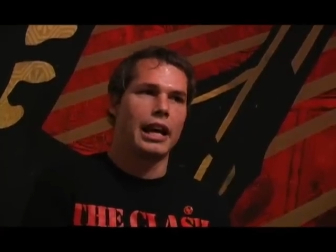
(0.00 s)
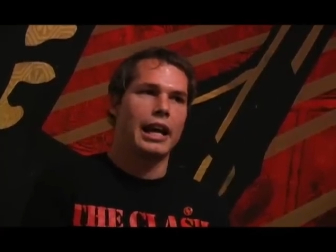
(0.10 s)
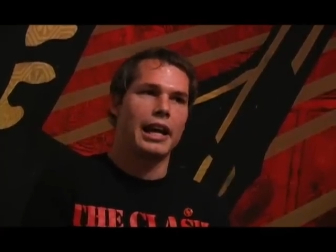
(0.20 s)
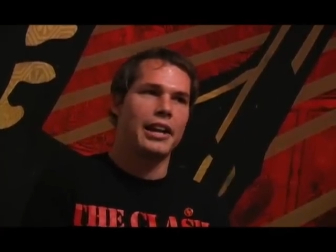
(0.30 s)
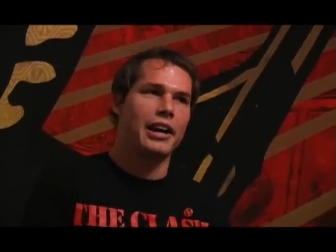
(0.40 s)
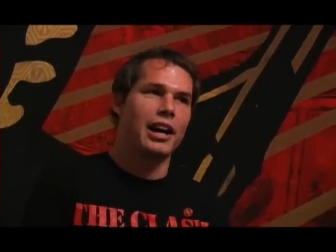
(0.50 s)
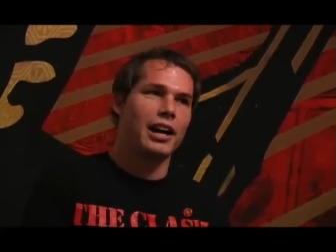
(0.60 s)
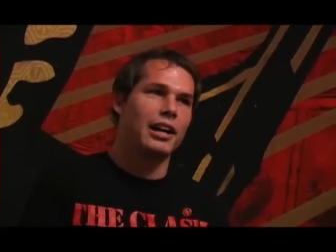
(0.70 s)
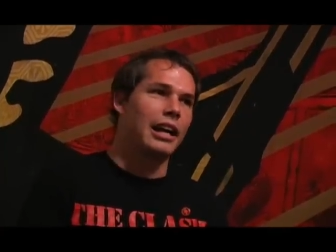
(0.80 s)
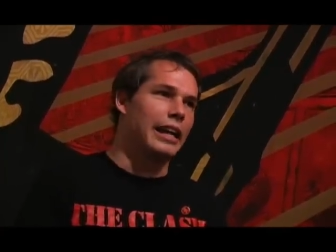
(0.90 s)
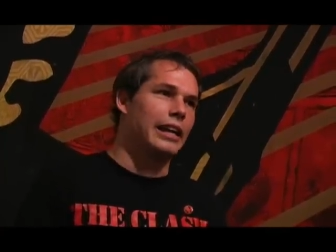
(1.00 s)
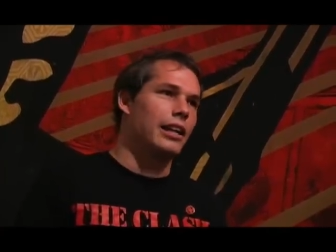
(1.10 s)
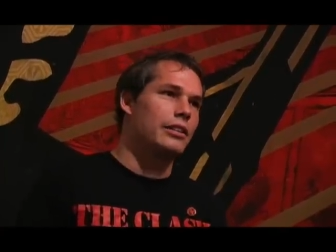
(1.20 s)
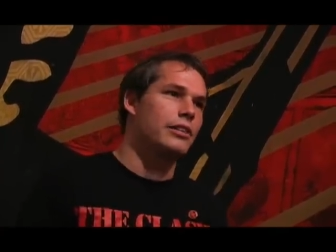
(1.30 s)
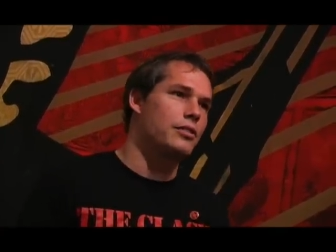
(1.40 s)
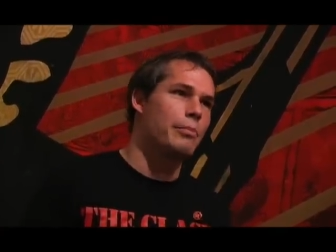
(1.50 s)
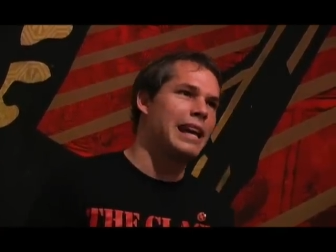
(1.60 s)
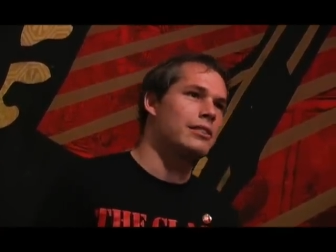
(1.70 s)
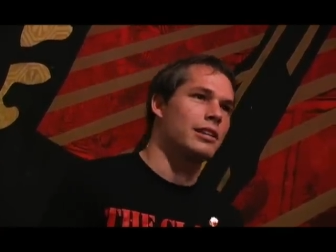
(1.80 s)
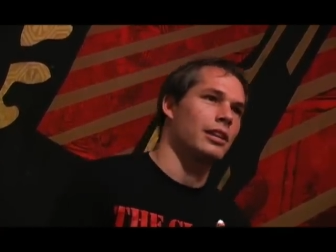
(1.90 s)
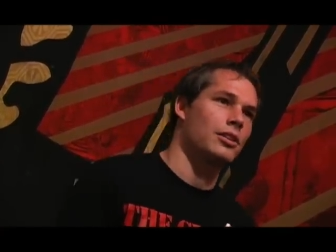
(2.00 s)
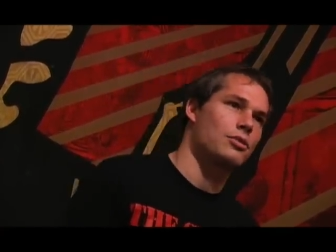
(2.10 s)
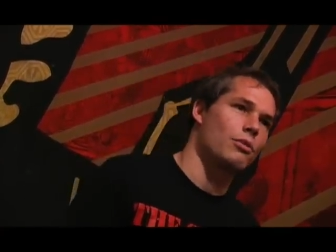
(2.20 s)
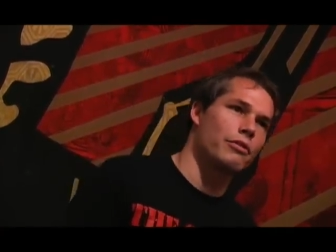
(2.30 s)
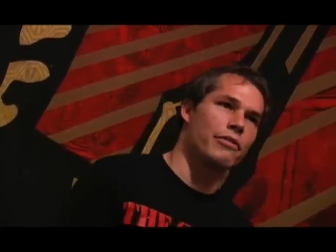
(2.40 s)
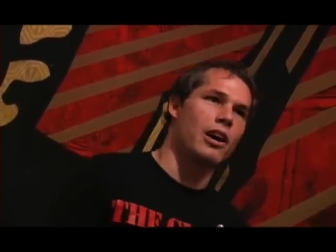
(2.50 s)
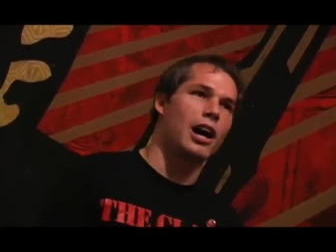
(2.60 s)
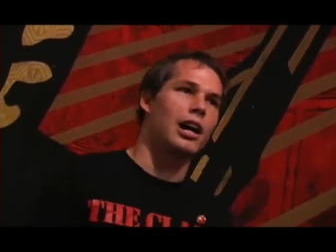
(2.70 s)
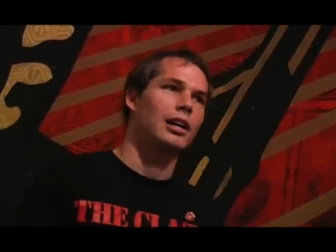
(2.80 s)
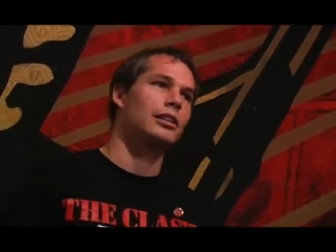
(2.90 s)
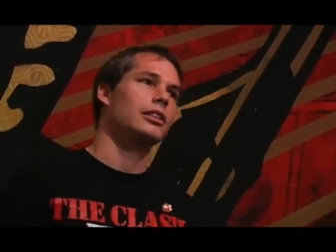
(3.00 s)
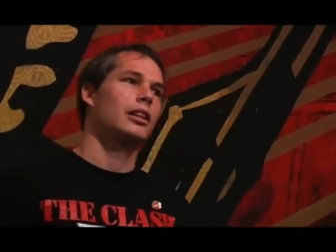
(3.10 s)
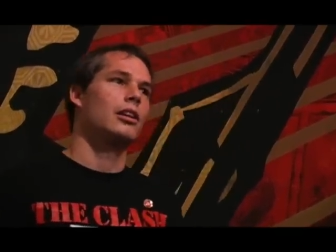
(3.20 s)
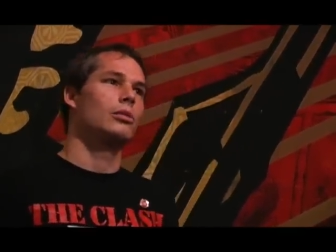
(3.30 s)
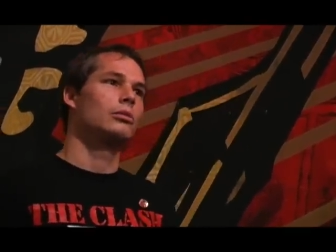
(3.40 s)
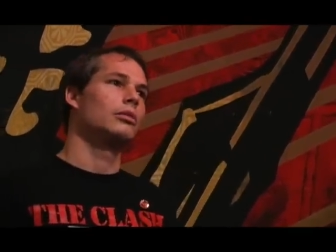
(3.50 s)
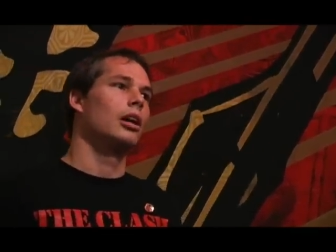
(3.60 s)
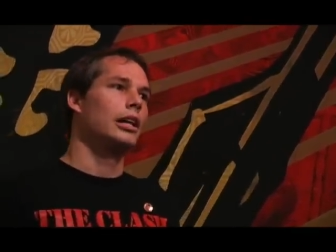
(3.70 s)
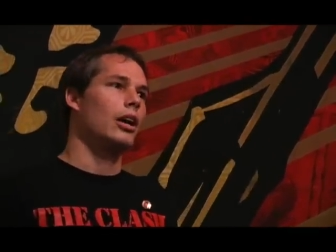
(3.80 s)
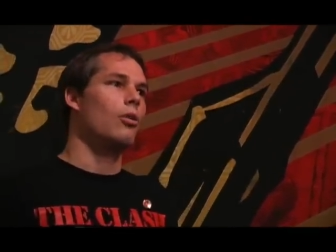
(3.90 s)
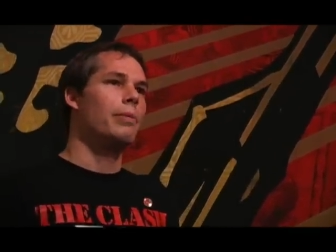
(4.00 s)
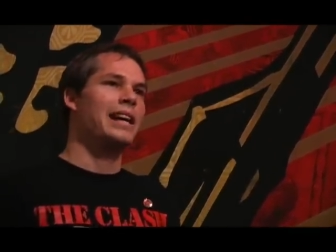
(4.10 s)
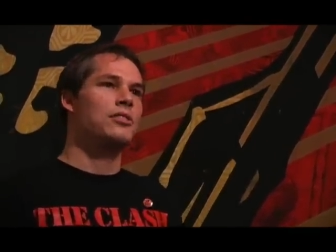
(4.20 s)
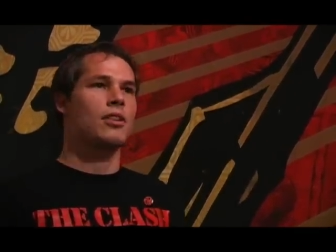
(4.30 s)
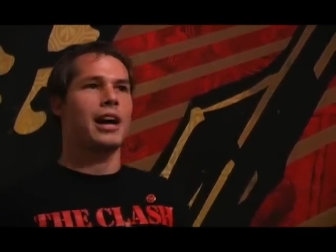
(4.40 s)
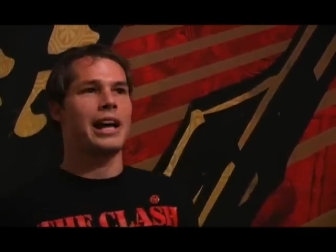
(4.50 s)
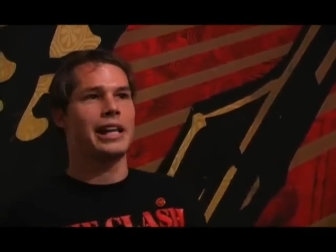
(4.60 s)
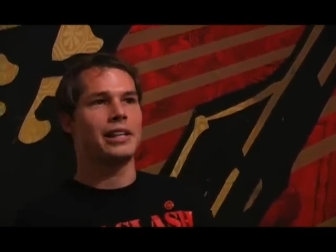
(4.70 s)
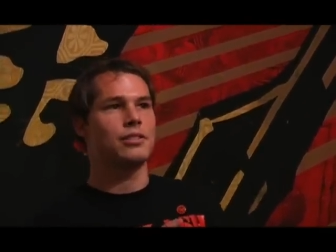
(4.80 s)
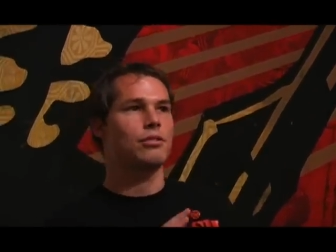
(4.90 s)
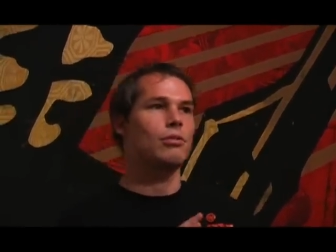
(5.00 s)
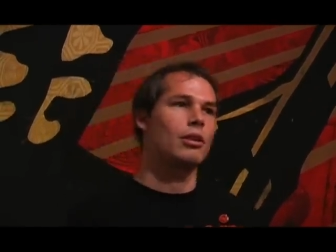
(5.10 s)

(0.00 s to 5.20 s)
And it's amazing, the sort of, you know, Obey Giant, Studio